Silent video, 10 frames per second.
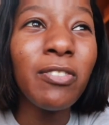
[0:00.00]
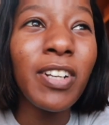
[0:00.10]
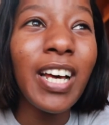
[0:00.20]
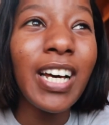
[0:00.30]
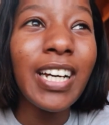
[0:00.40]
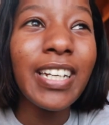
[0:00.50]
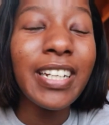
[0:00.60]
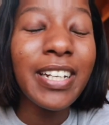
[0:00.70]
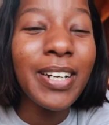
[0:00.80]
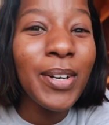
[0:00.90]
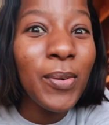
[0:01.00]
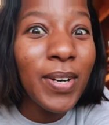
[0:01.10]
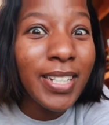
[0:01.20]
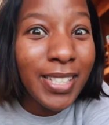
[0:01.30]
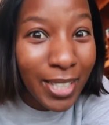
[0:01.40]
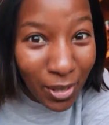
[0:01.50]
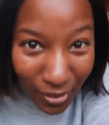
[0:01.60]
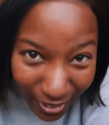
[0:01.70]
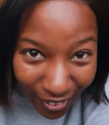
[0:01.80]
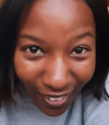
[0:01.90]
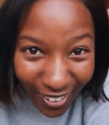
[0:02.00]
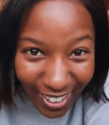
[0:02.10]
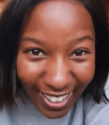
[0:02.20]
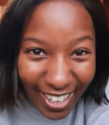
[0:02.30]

Like, what is going on?